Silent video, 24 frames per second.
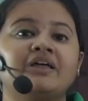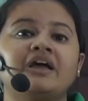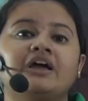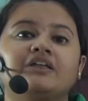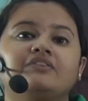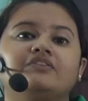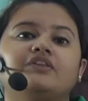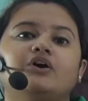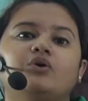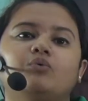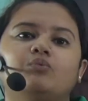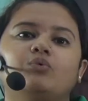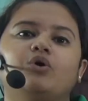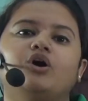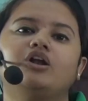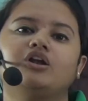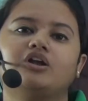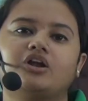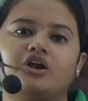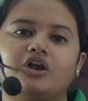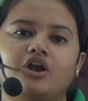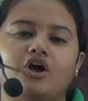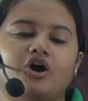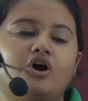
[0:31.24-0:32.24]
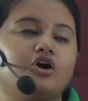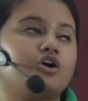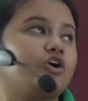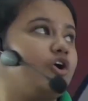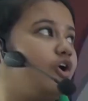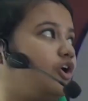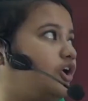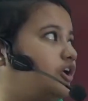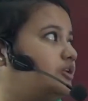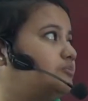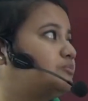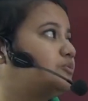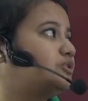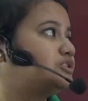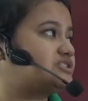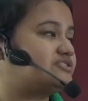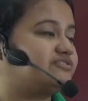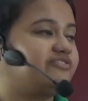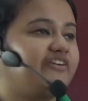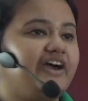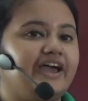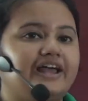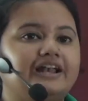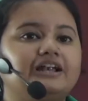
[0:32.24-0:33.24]
the wall clock almost
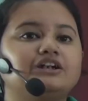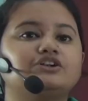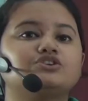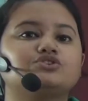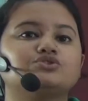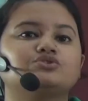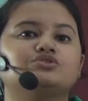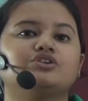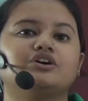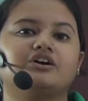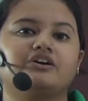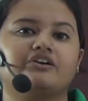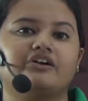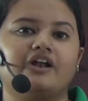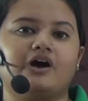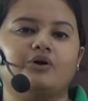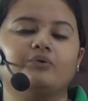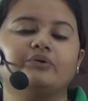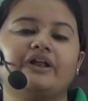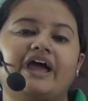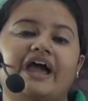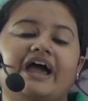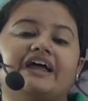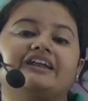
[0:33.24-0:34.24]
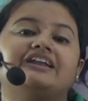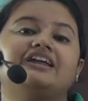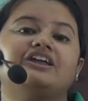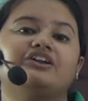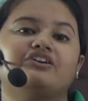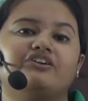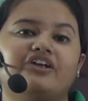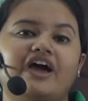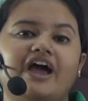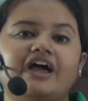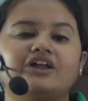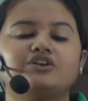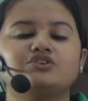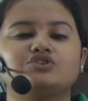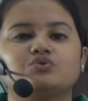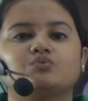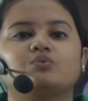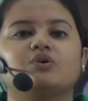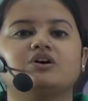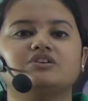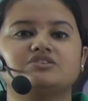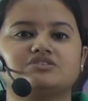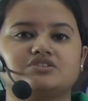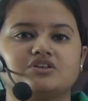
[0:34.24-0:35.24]
fell to the ground and he ran
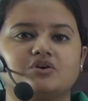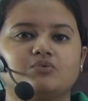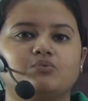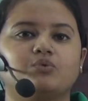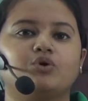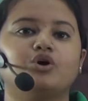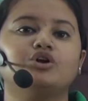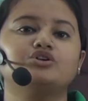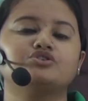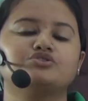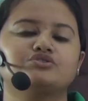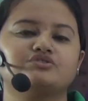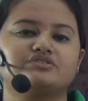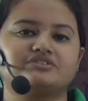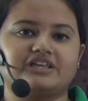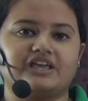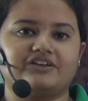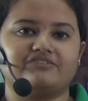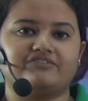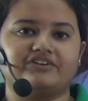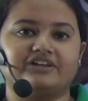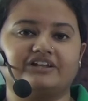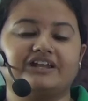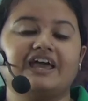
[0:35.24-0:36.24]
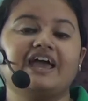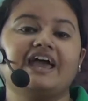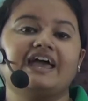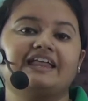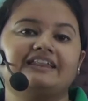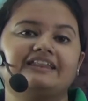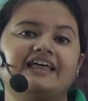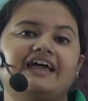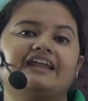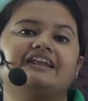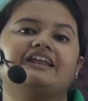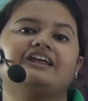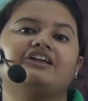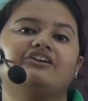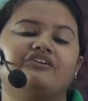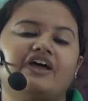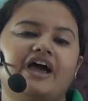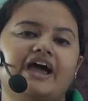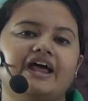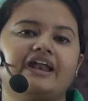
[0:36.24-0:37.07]
towards the wall to save it. Then he ran